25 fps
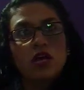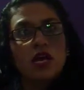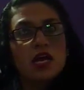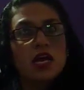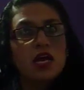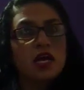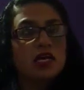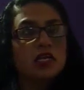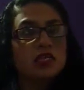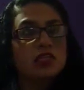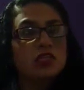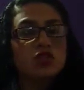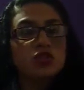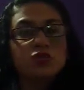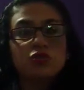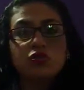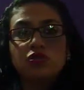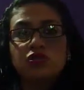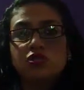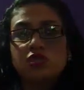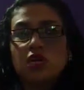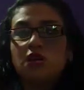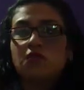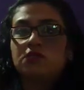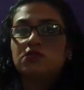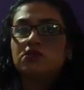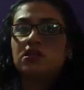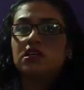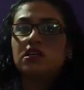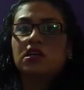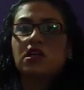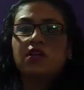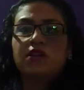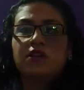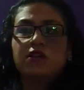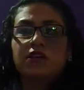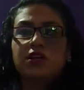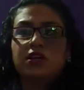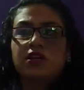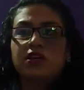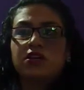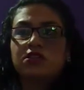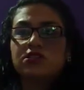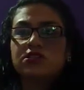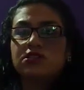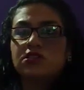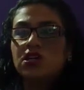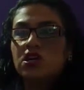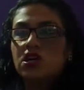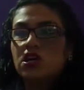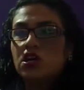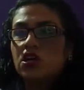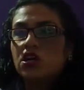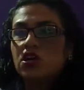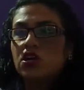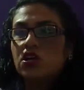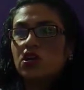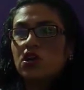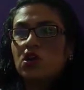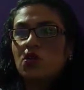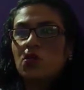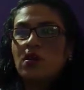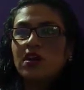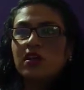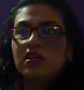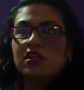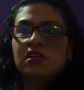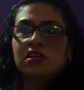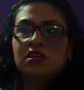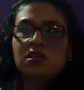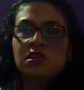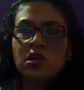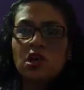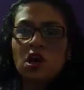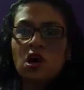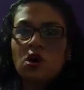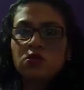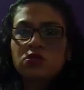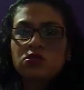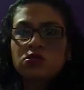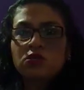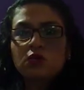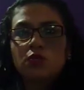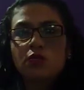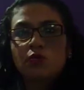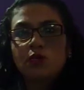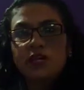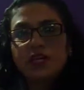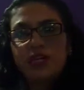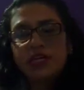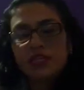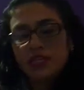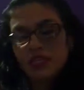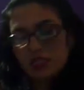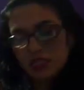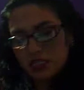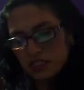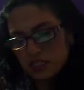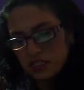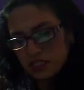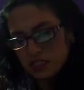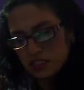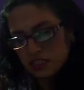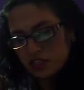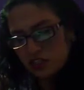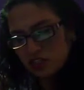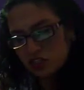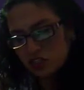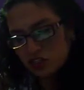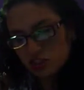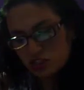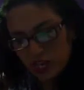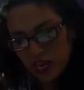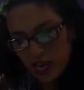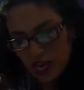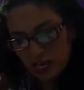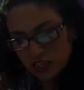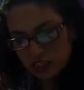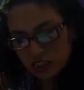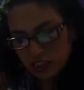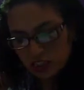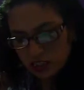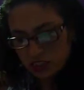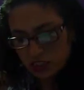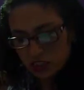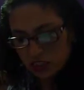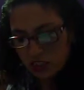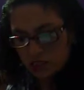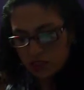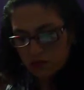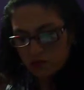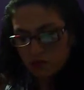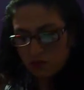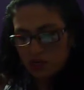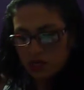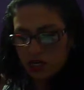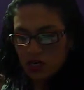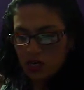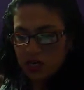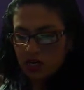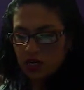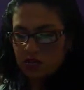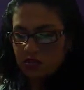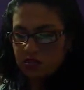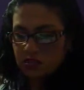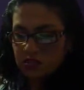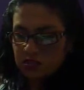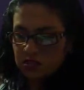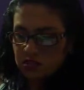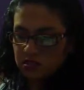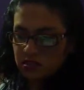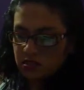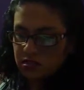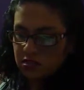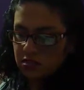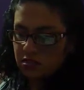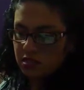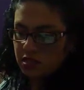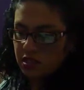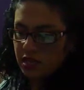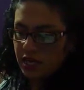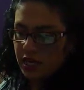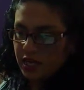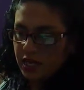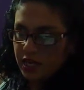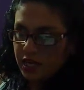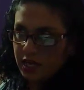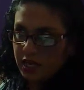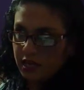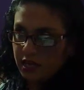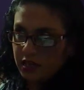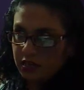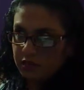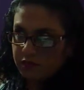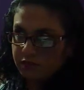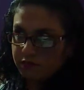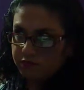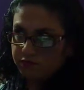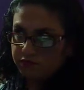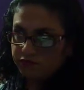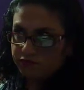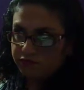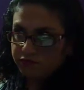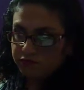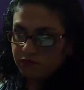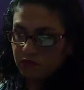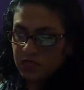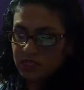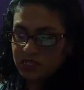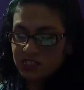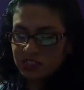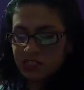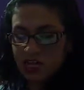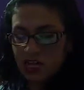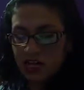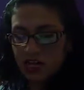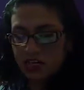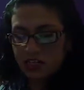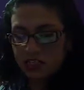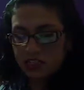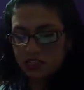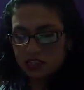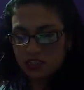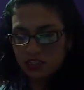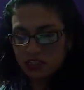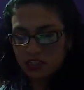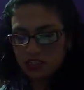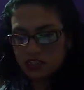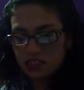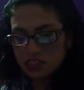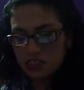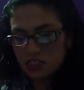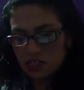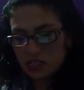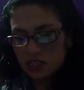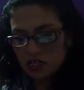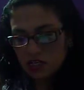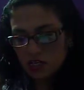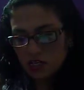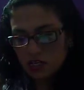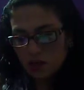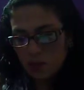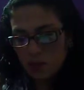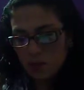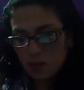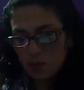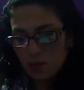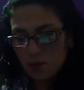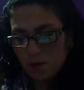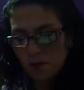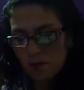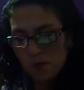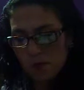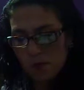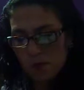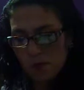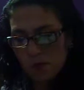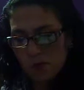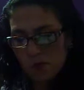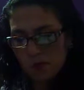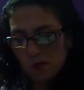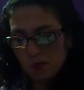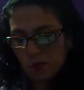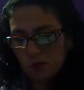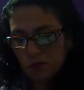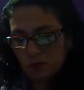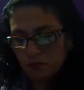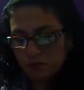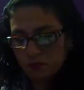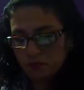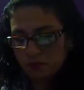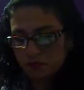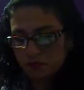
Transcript: in 2000 of years. No one knows with certain because the scientists um,